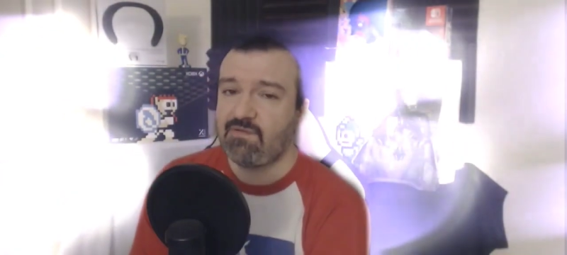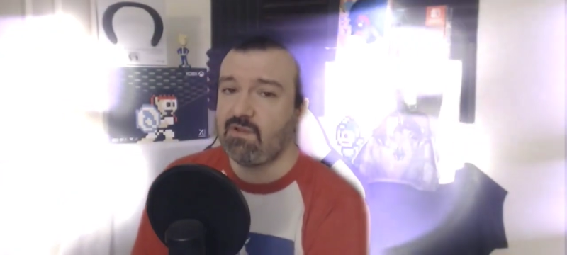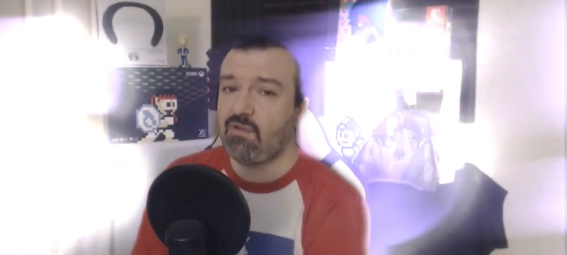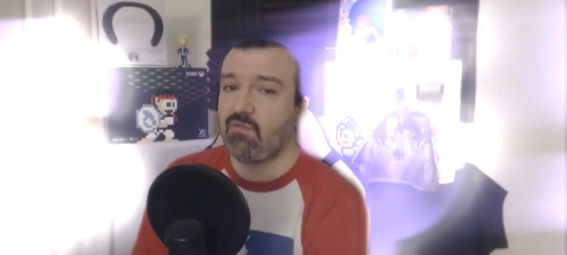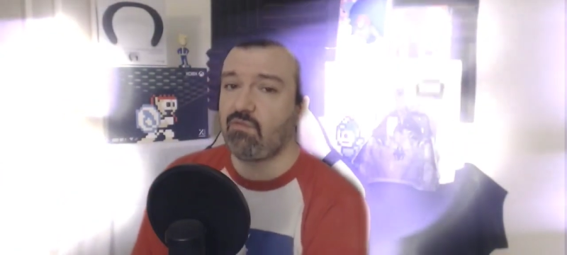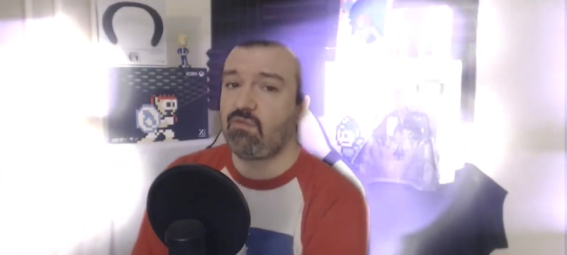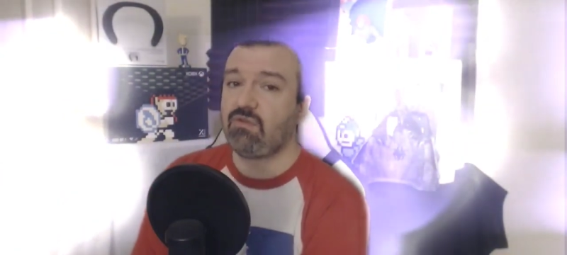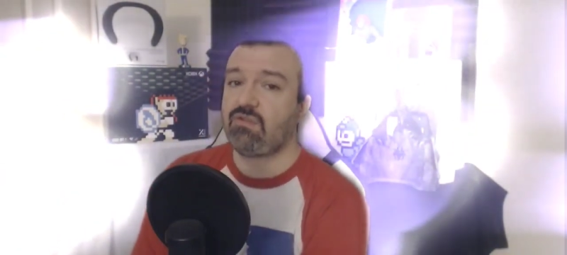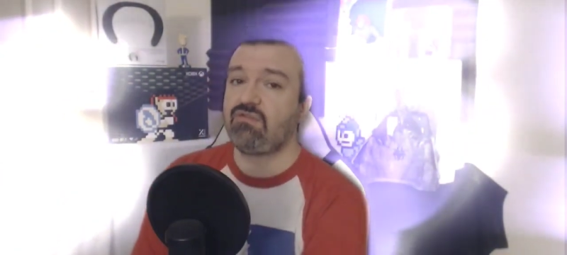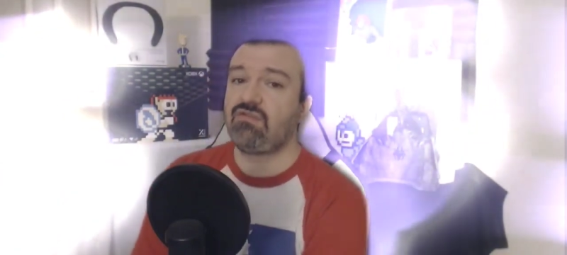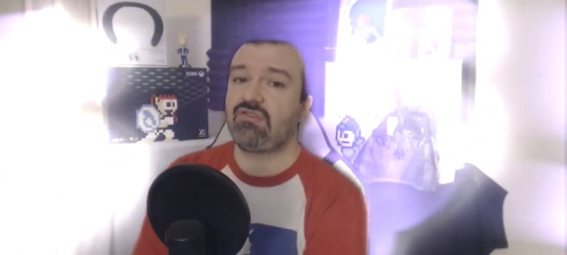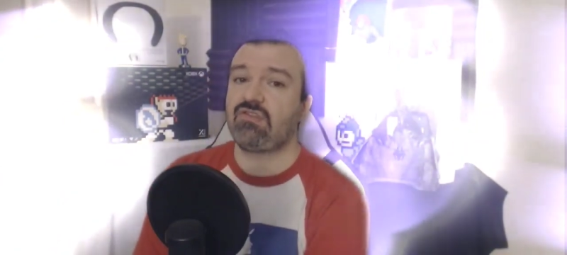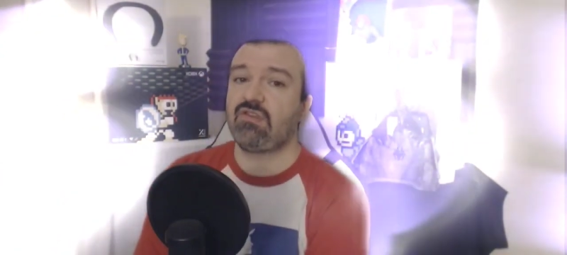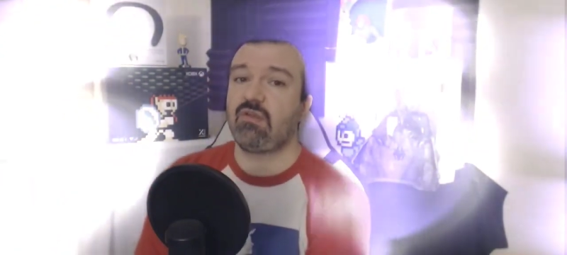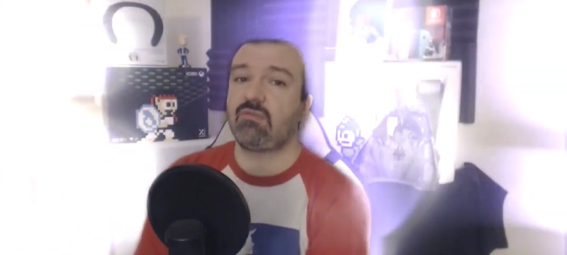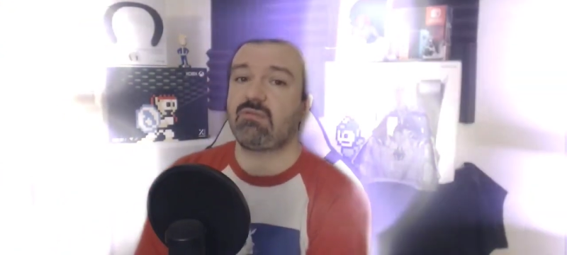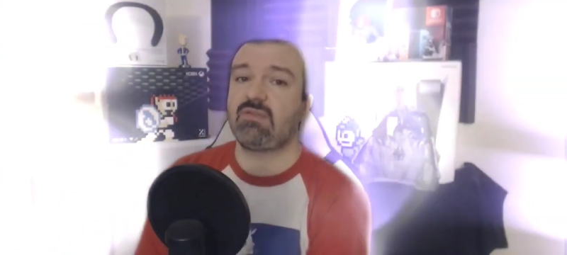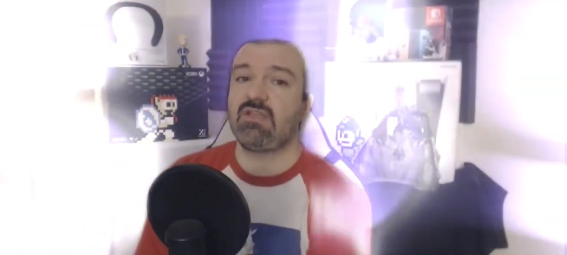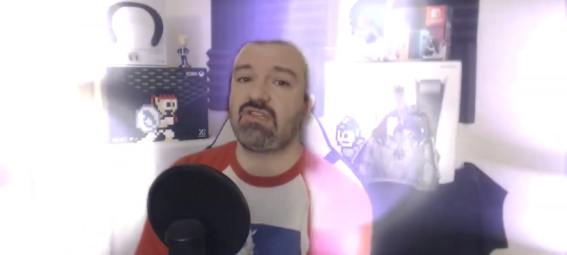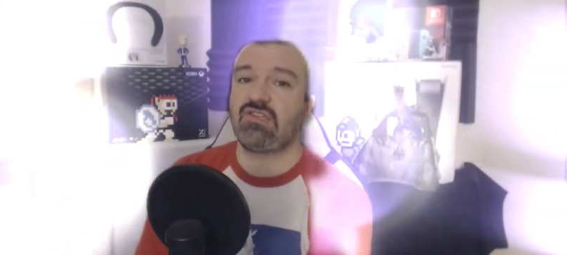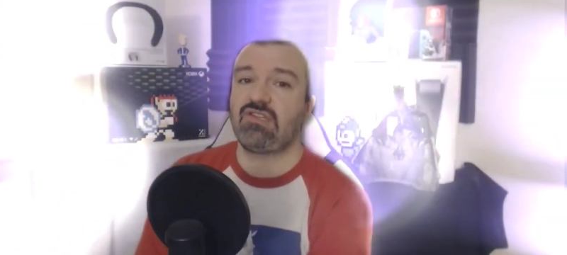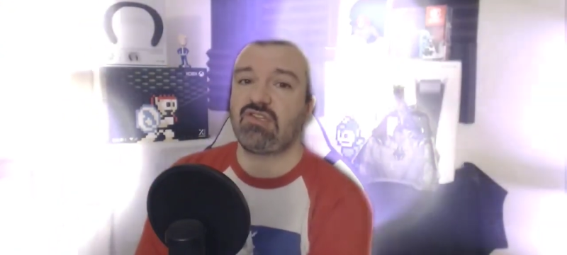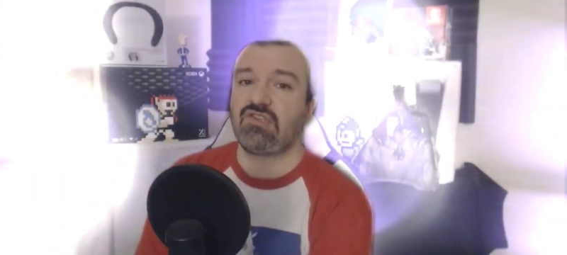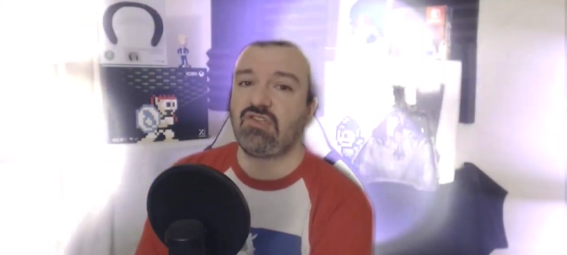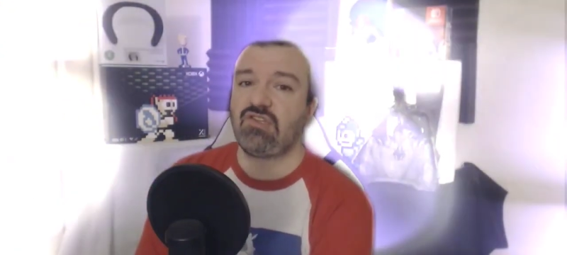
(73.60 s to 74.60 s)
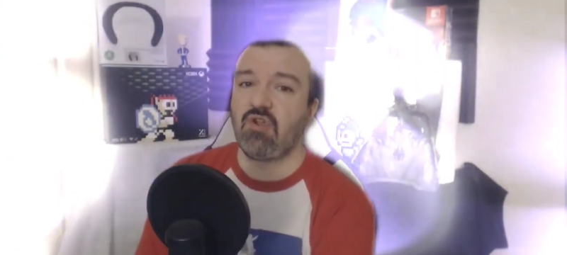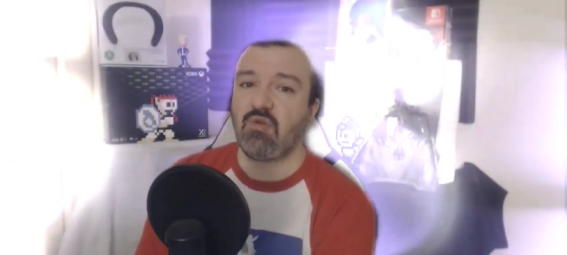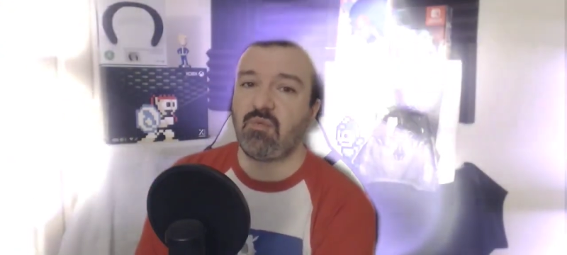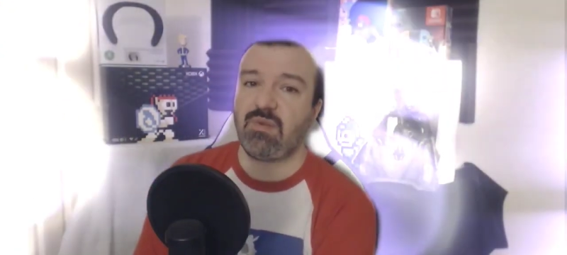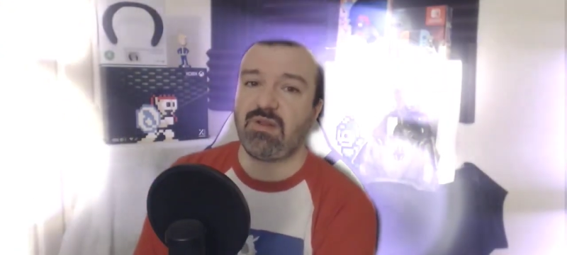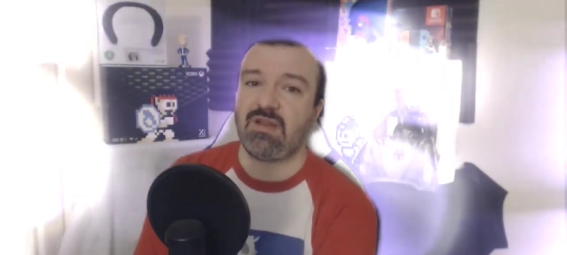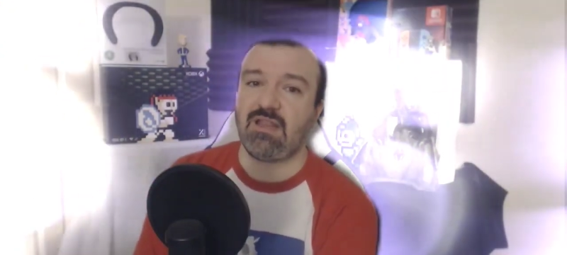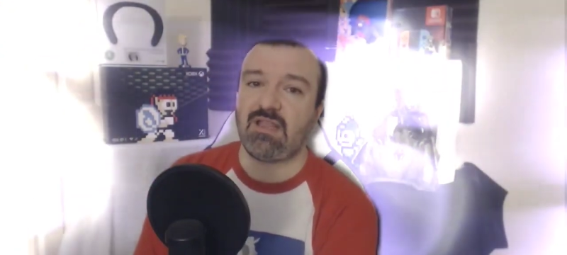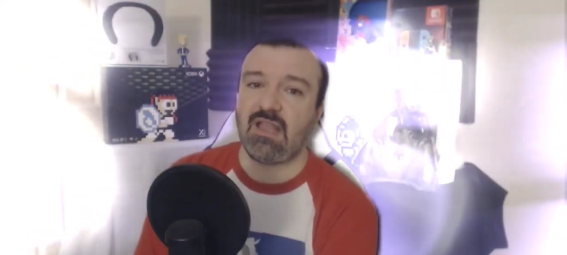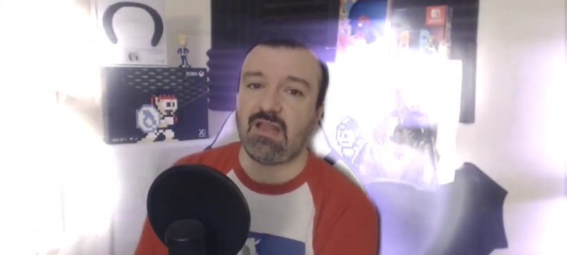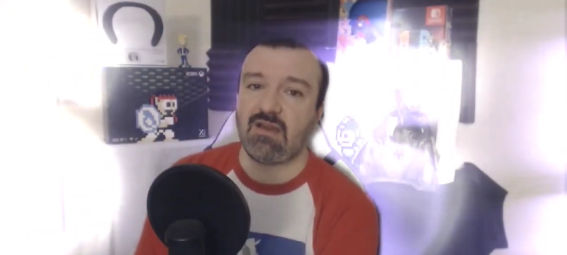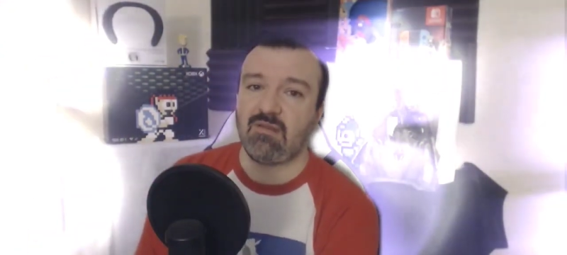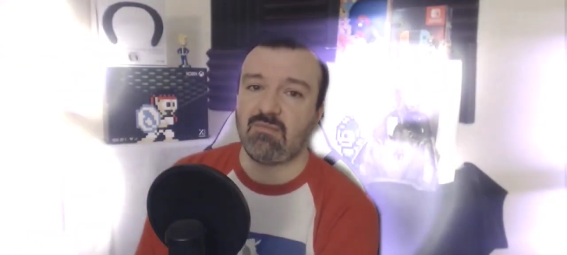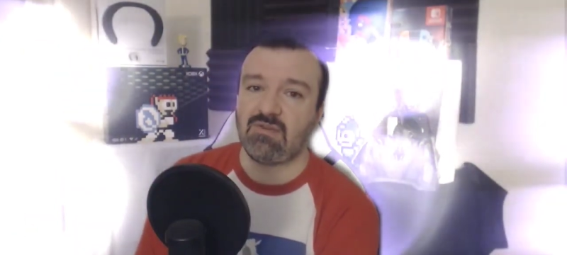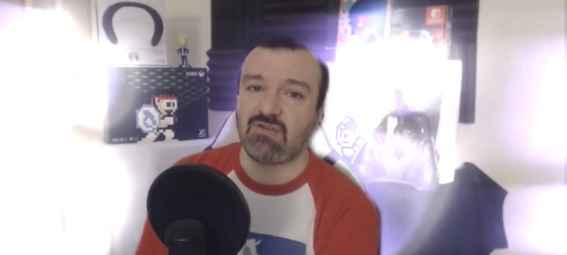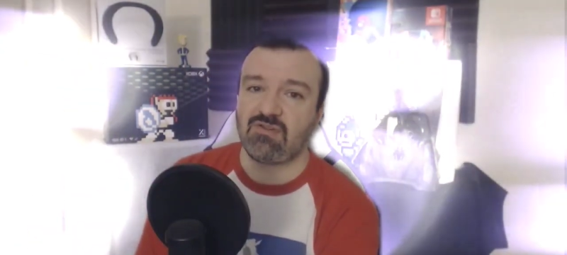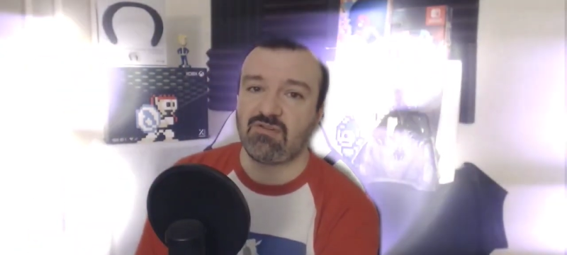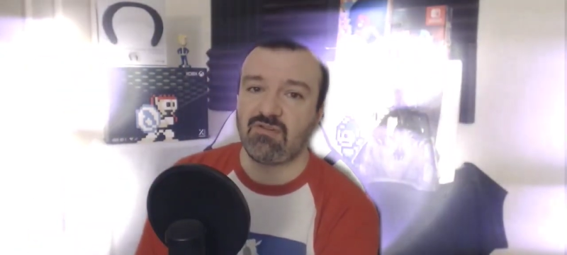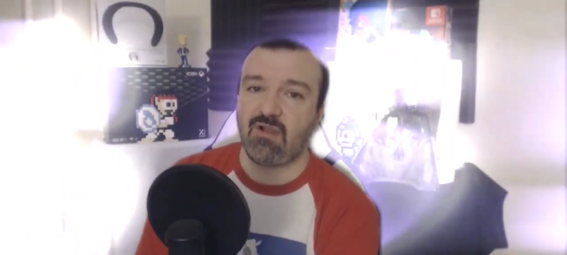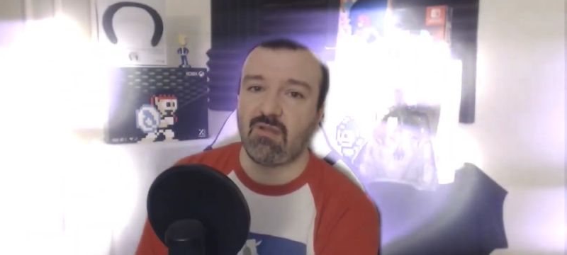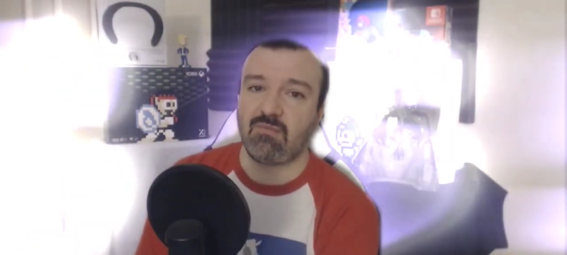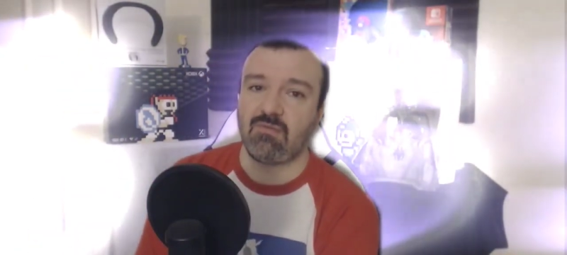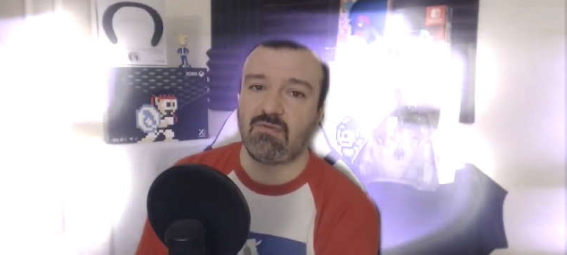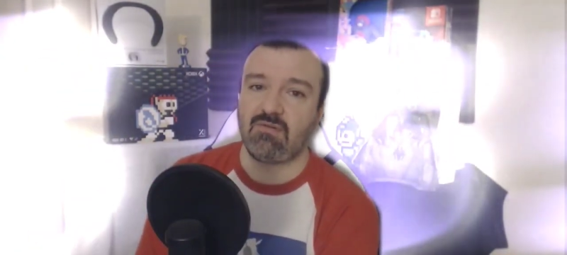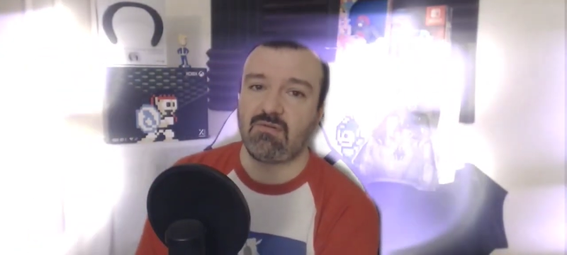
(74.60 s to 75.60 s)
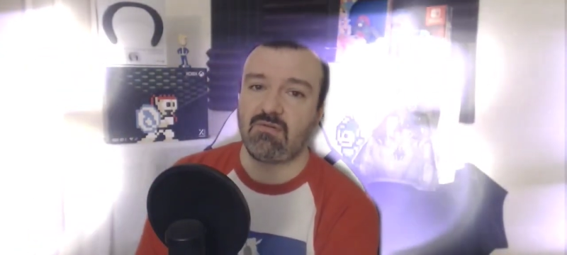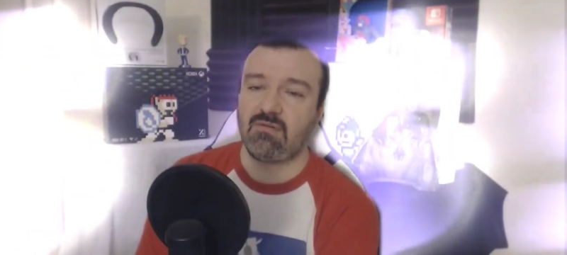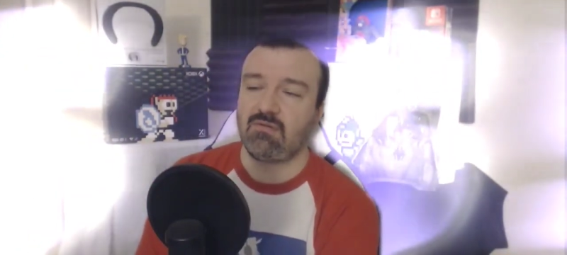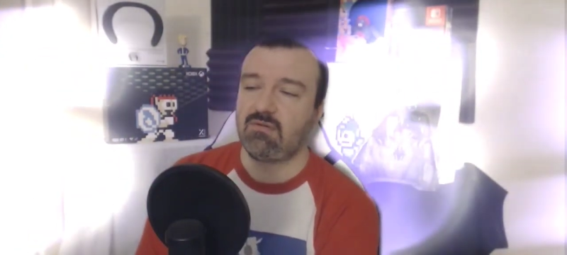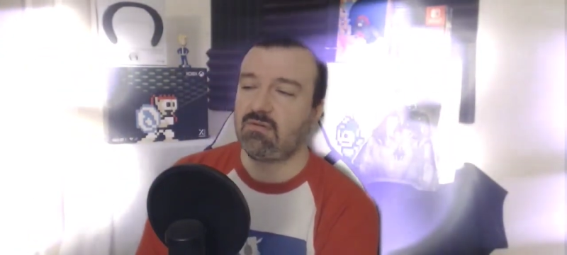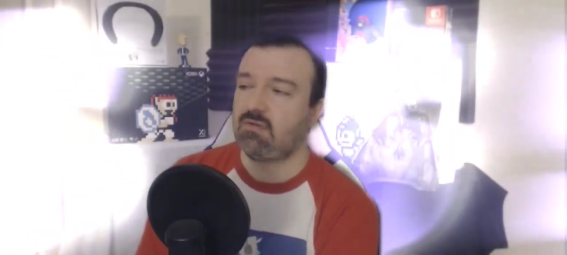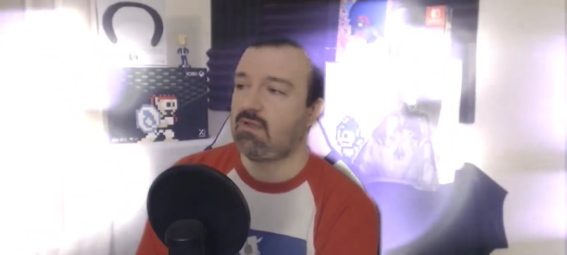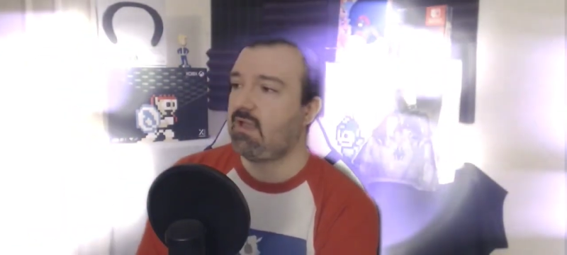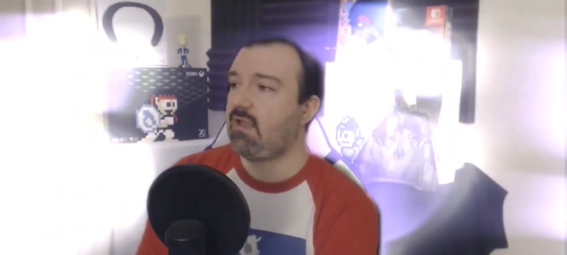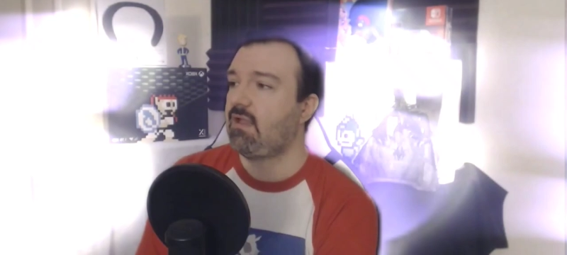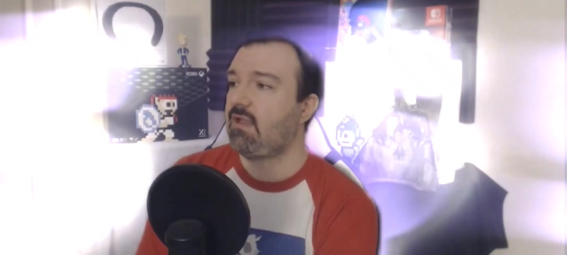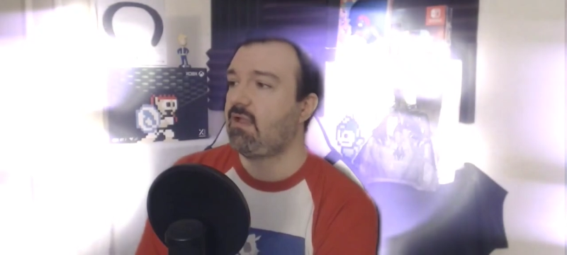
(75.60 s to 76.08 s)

Phil will do something stupid to get him in trouble.